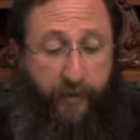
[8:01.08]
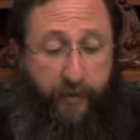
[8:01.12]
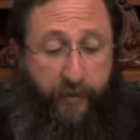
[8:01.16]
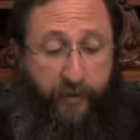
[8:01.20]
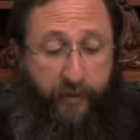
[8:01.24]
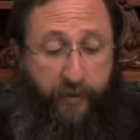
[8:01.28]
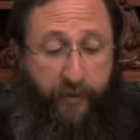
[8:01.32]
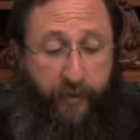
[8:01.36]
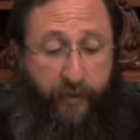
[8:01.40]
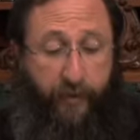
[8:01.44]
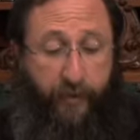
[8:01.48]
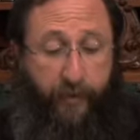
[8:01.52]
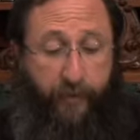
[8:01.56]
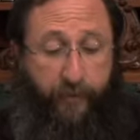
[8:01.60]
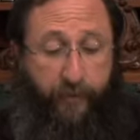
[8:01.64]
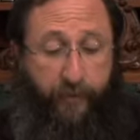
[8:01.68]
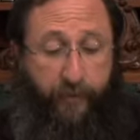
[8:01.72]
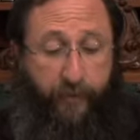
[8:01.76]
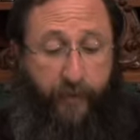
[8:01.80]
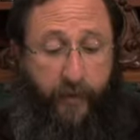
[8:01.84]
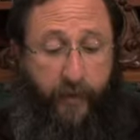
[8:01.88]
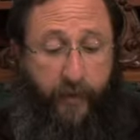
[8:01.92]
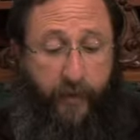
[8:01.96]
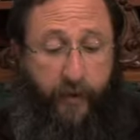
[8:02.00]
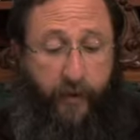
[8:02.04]
the
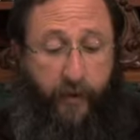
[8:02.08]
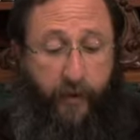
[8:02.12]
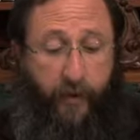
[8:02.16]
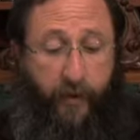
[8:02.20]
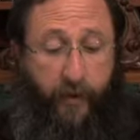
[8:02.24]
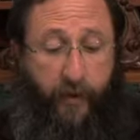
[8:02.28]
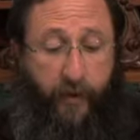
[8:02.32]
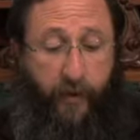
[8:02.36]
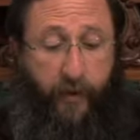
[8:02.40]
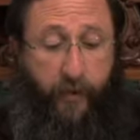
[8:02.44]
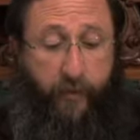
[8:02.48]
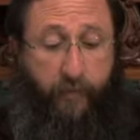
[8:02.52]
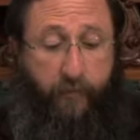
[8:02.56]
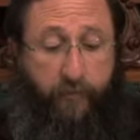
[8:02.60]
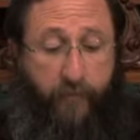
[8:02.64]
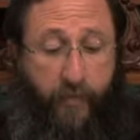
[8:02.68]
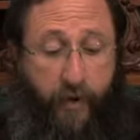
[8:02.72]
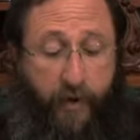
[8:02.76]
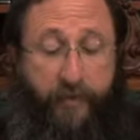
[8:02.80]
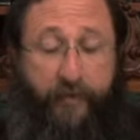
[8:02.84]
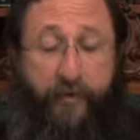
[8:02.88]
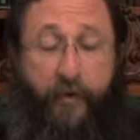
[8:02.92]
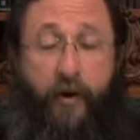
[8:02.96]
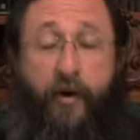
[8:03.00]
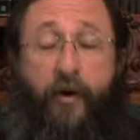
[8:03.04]

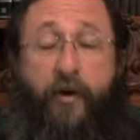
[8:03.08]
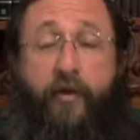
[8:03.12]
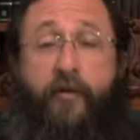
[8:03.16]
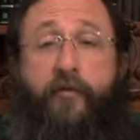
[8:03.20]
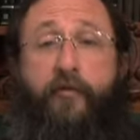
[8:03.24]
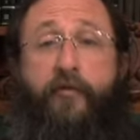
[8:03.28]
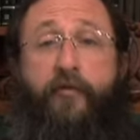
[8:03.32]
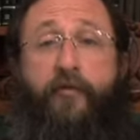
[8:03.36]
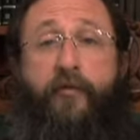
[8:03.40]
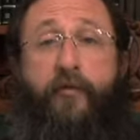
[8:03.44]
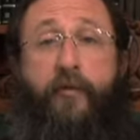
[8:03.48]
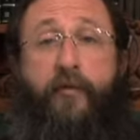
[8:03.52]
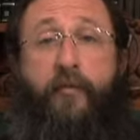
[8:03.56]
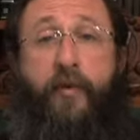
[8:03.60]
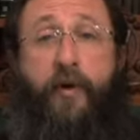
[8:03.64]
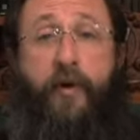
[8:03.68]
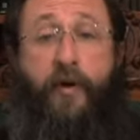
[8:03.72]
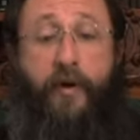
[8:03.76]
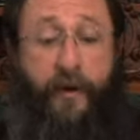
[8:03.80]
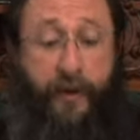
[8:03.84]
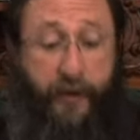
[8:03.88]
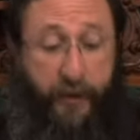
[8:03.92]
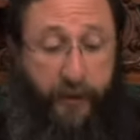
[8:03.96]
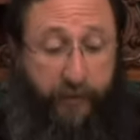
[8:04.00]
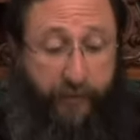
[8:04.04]
month of Mar
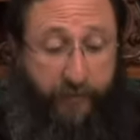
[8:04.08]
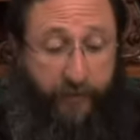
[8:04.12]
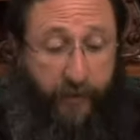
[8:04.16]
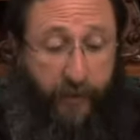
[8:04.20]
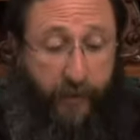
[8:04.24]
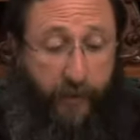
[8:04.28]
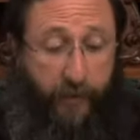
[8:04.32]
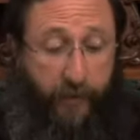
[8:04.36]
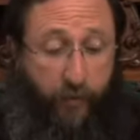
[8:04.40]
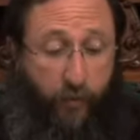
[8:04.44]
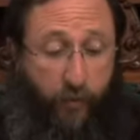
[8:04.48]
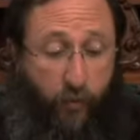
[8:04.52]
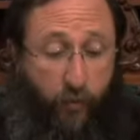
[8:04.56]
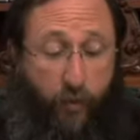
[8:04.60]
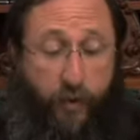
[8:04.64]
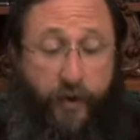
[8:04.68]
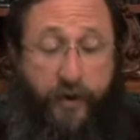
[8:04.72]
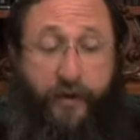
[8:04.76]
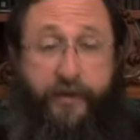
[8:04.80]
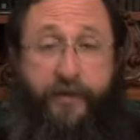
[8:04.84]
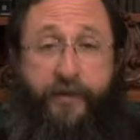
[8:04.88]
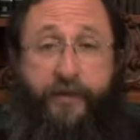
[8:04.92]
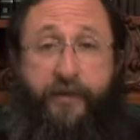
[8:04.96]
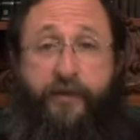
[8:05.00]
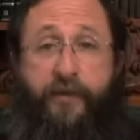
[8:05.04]
Cheshvan
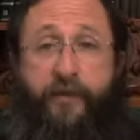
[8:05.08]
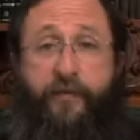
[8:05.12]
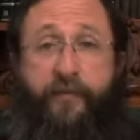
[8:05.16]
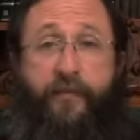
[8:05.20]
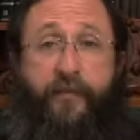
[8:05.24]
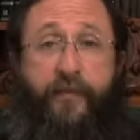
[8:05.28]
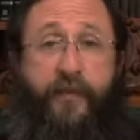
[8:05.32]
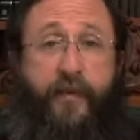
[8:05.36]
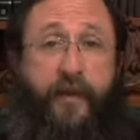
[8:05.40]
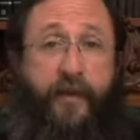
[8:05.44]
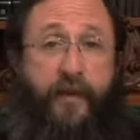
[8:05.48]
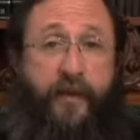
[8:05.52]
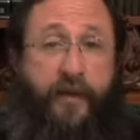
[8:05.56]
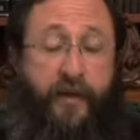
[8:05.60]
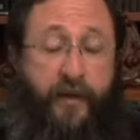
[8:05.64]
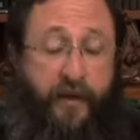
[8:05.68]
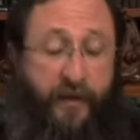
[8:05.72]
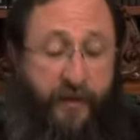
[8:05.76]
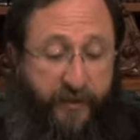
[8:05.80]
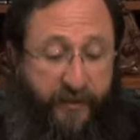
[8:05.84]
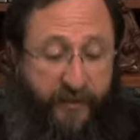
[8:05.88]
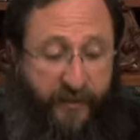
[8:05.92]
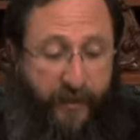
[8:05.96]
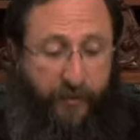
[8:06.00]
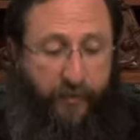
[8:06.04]
was
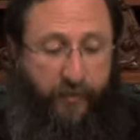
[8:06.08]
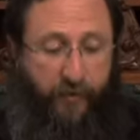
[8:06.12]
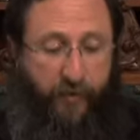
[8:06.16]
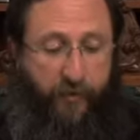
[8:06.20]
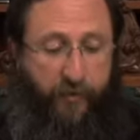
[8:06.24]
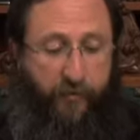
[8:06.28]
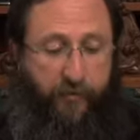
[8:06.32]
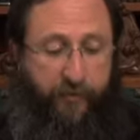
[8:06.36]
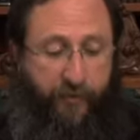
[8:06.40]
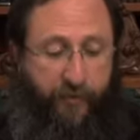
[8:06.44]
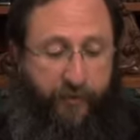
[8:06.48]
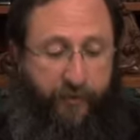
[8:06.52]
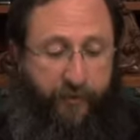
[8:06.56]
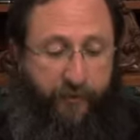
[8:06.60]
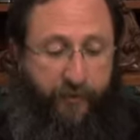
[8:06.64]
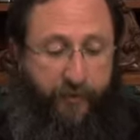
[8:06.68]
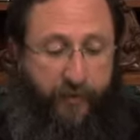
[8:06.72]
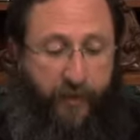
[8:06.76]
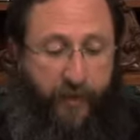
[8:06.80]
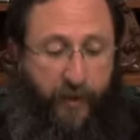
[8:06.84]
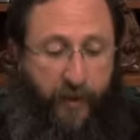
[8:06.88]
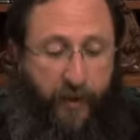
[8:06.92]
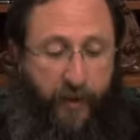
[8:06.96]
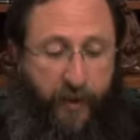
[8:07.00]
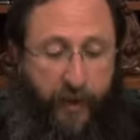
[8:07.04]
stepped over,
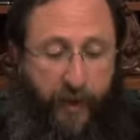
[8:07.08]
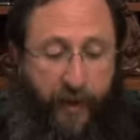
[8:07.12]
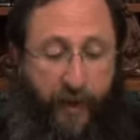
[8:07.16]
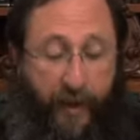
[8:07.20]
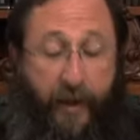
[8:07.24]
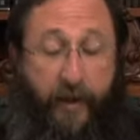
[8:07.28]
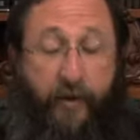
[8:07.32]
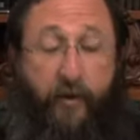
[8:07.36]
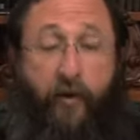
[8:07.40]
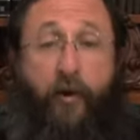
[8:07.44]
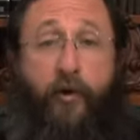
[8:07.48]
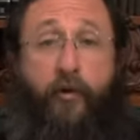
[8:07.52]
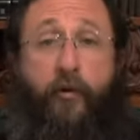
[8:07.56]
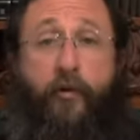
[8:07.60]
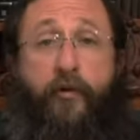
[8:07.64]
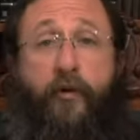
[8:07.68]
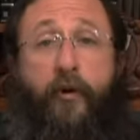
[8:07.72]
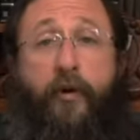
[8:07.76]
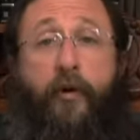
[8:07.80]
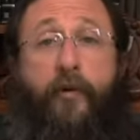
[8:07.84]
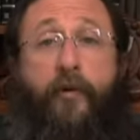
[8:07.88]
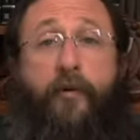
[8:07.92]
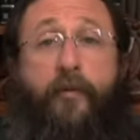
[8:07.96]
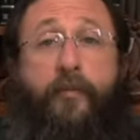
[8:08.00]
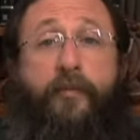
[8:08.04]
and
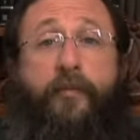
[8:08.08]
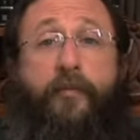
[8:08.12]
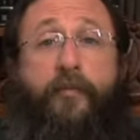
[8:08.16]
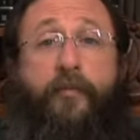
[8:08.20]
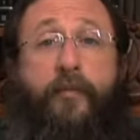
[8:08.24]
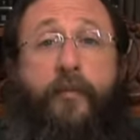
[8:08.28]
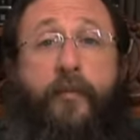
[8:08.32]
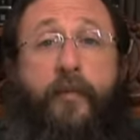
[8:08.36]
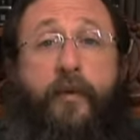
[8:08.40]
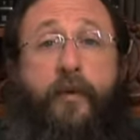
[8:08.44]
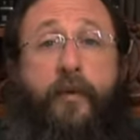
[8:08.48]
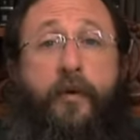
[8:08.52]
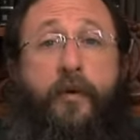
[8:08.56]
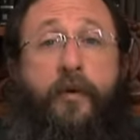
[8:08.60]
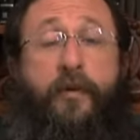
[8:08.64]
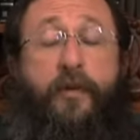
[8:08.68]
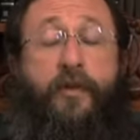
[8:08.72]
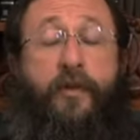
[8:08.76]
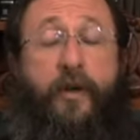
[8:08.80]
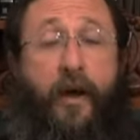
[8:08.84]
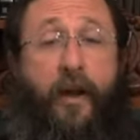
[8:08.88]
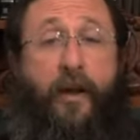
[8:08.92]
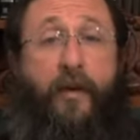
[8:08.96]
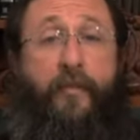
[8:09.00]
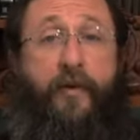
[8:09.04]
although
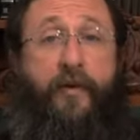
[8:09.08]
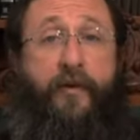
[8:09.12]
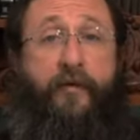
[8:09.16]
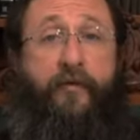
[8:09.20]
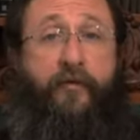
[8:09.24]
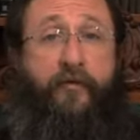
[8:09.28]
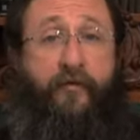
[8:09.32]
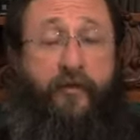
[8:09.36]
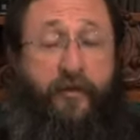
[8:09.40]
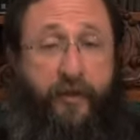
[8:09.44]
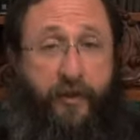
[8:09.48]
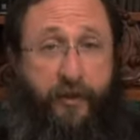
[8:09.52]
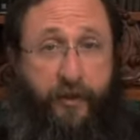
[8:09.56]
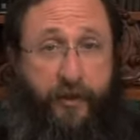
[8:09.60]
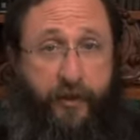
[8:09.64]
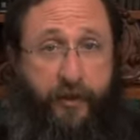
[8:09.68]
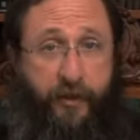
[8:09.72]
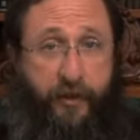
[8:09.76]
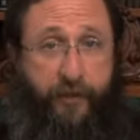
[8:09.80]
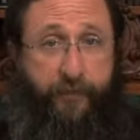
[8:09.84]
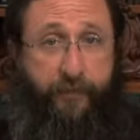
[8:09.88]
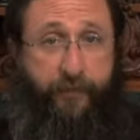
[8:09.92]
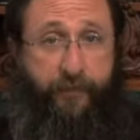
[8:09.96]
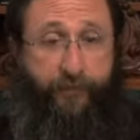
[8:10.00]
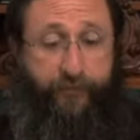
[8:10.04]
Solomon
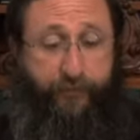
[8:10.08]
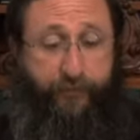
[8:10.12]
finished